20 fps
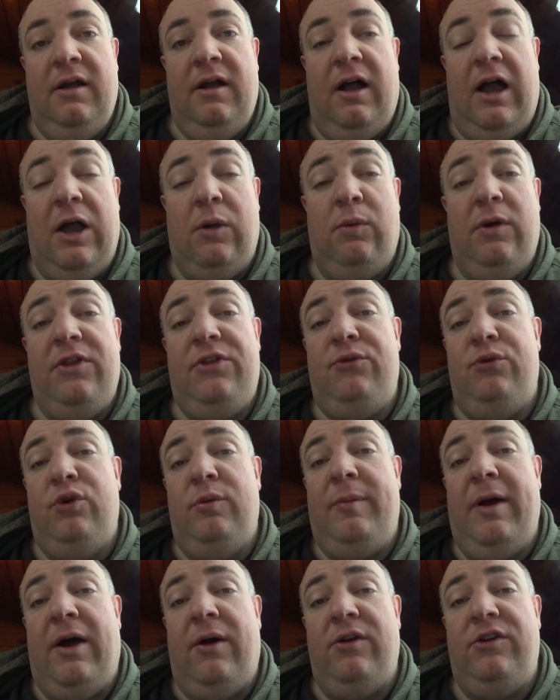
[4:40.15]
I went through
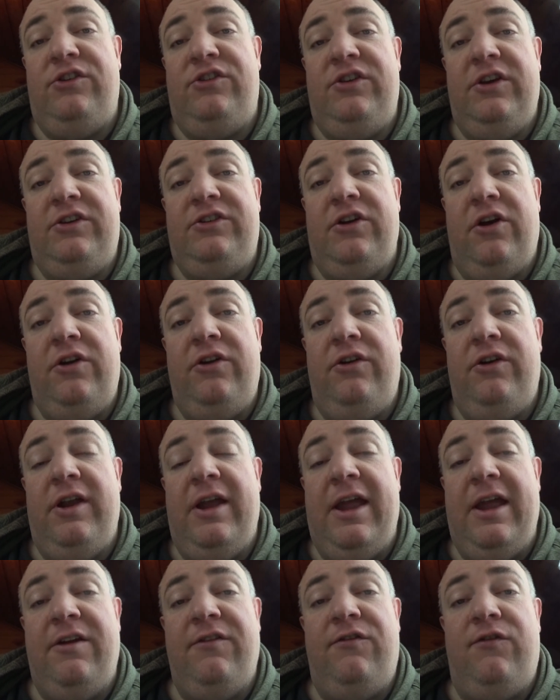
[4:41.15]
about
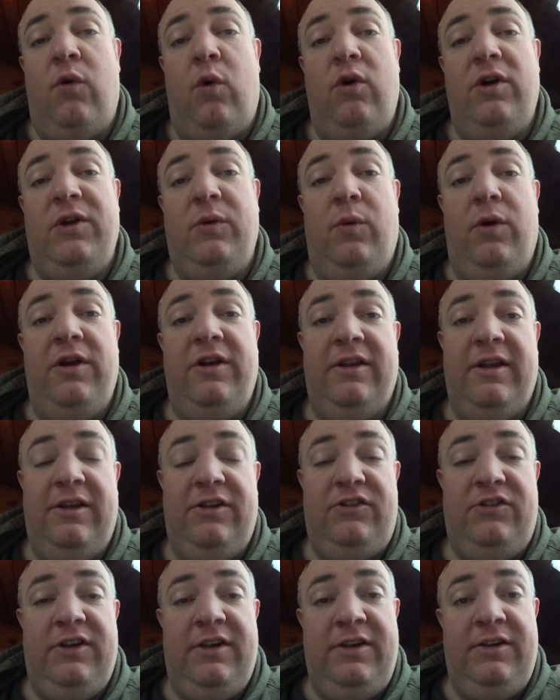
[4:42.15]
641
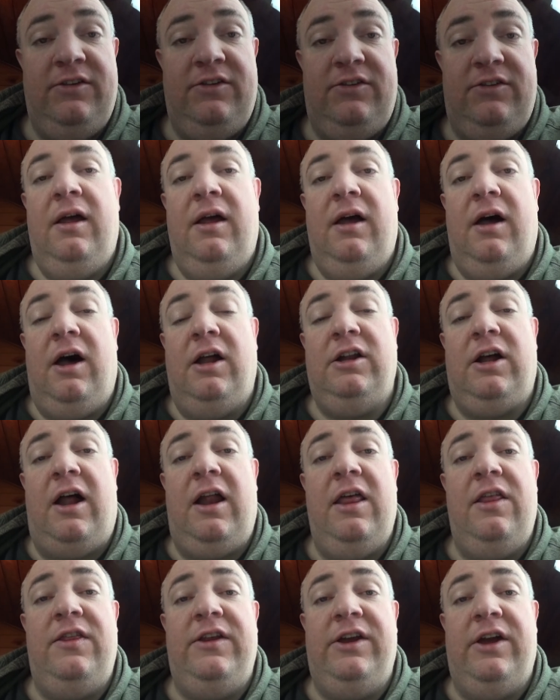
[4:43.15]
listings. A
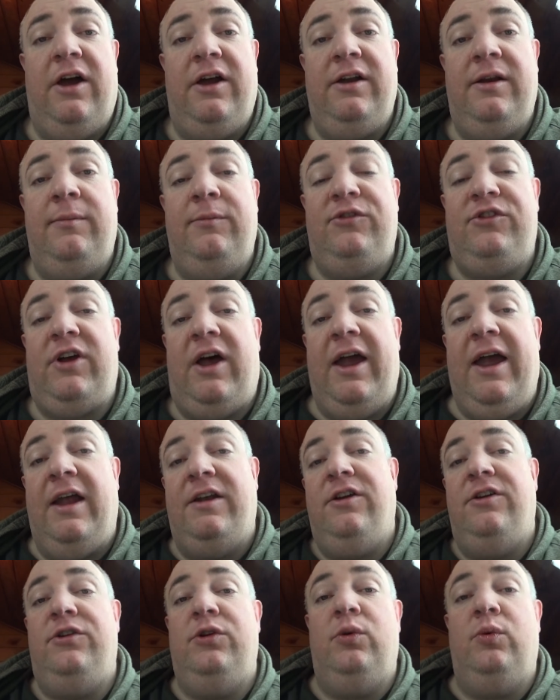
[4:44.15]
lot of the items I had
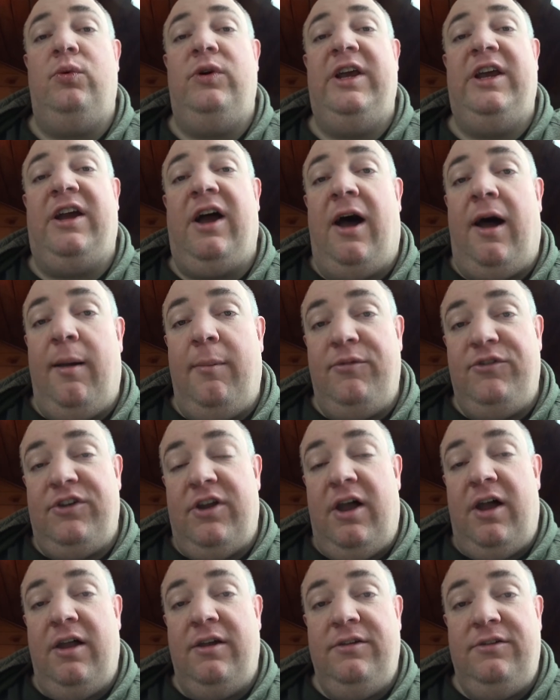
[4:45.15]
to do recomps
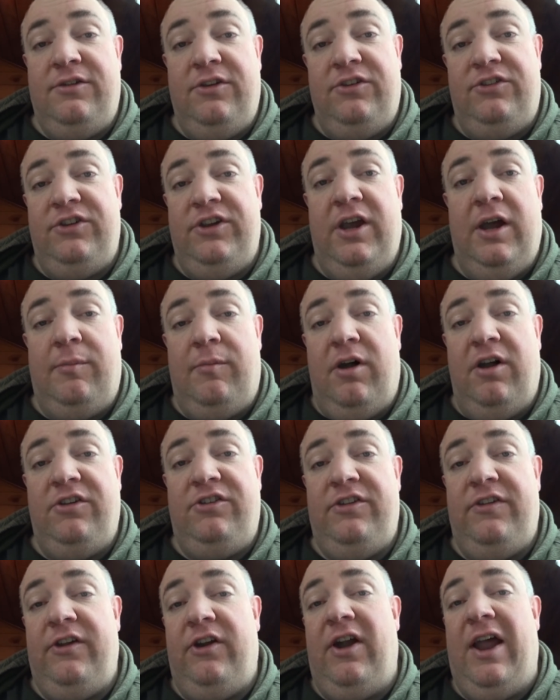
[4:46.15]
on to see how
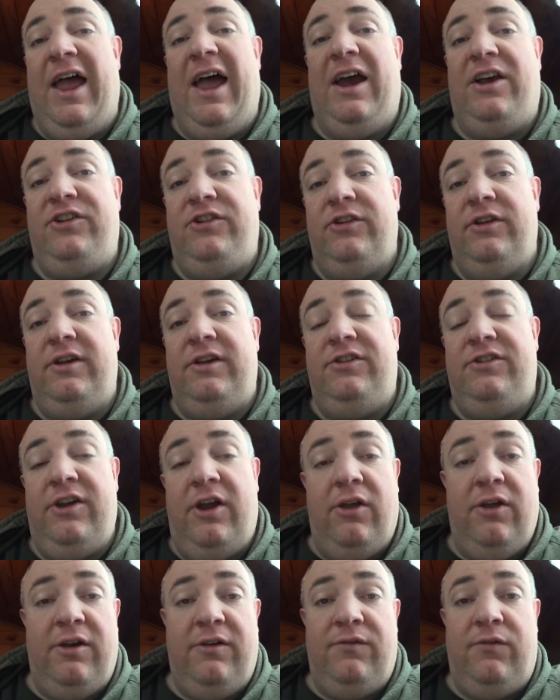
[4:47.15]
much they're actually
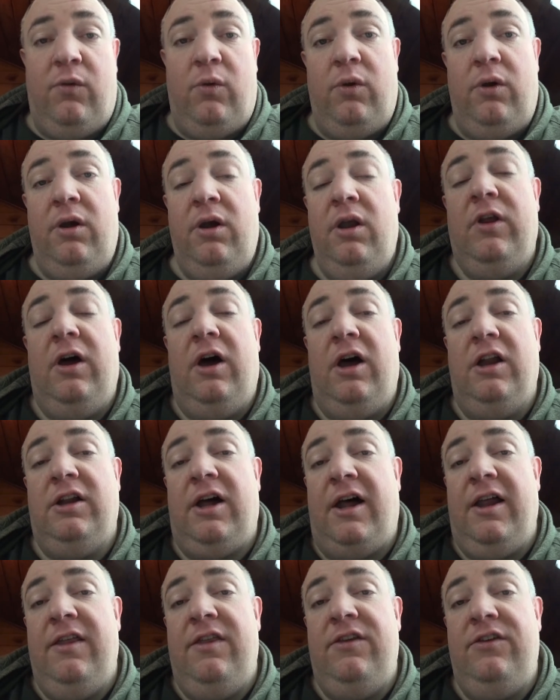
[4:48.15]
selling for. A
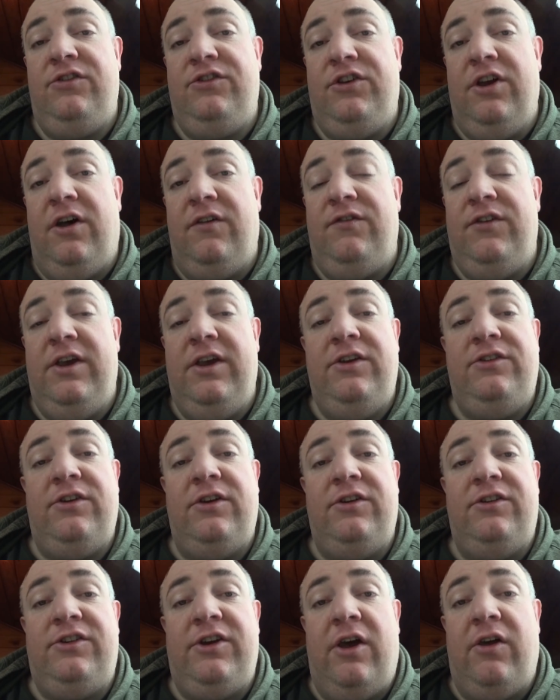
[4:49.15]
lot of this stuff
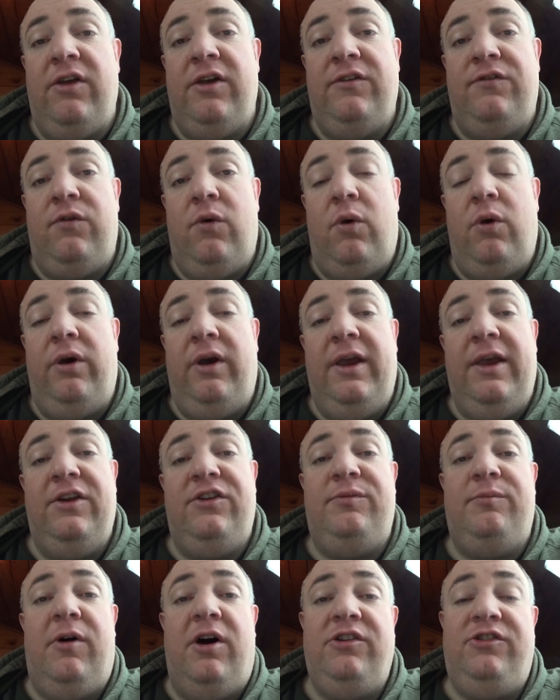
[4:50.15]
isn't selling for
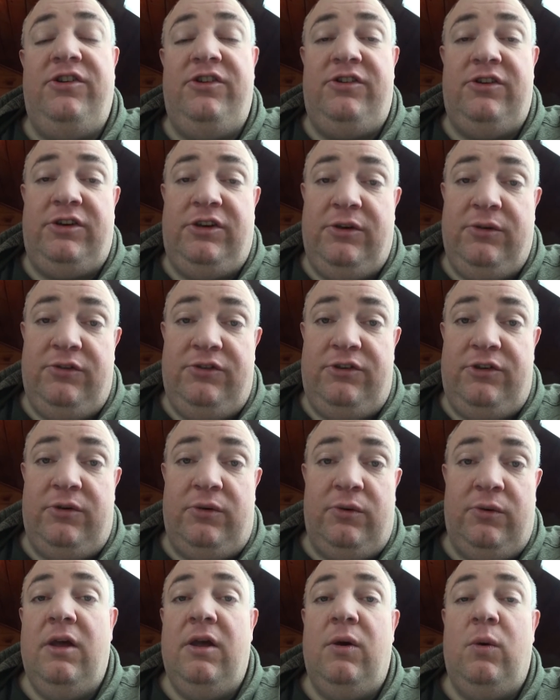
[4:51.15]
as much as it used
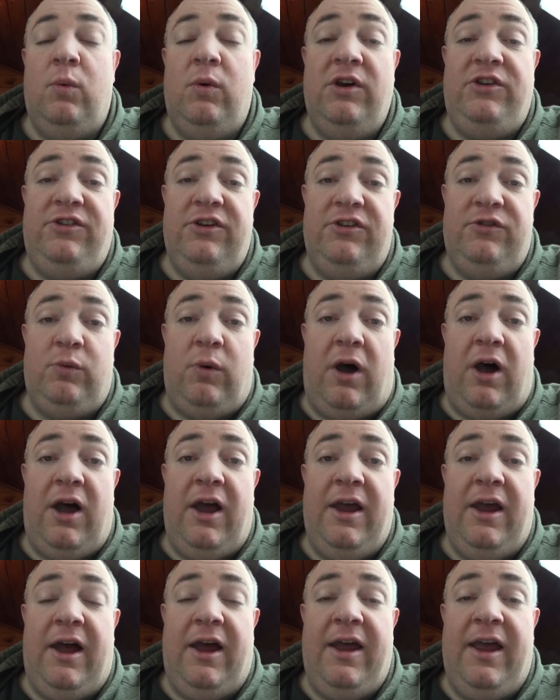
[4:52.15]
to, which is
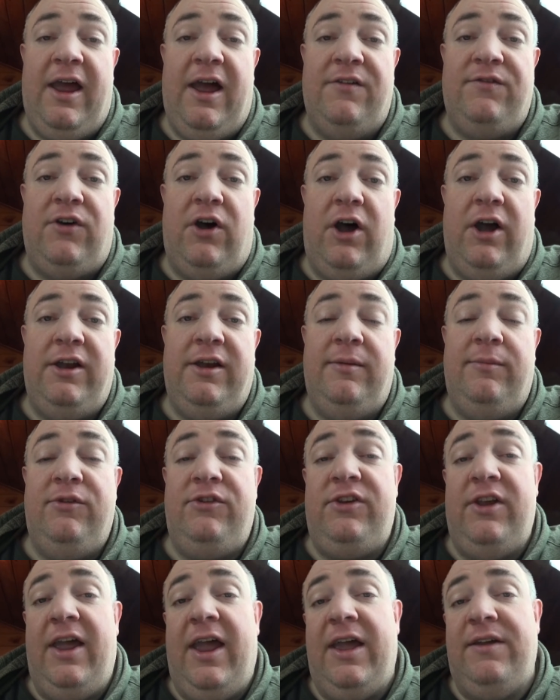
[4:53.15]
why I have
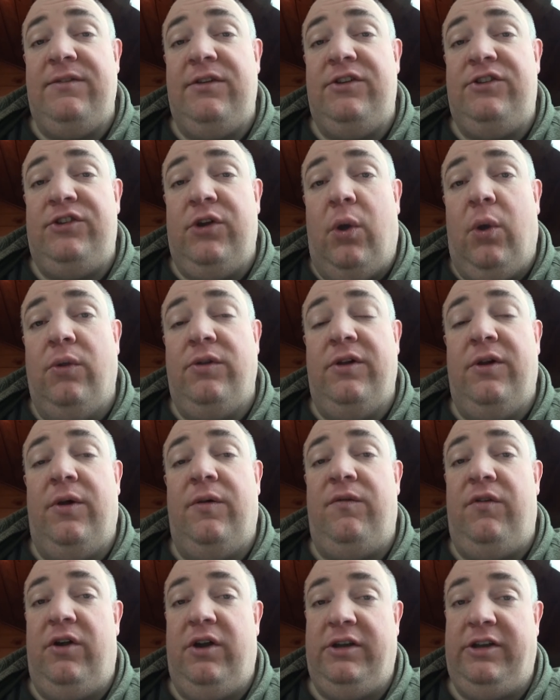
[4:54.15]
items that haven't sold in
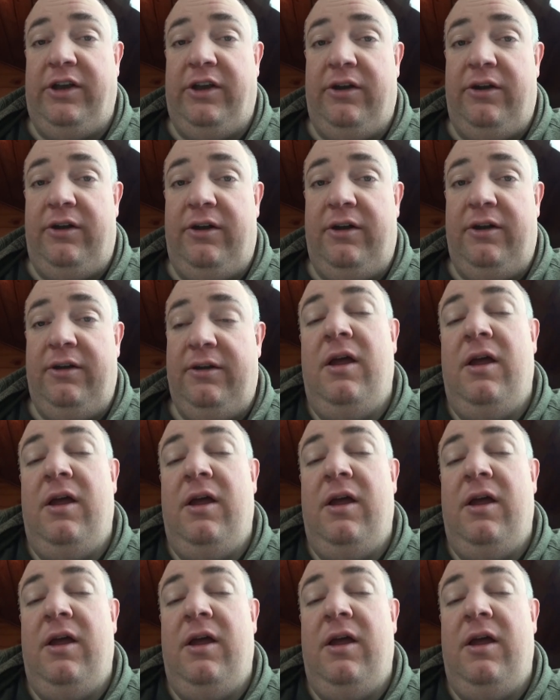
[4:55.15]
over a year.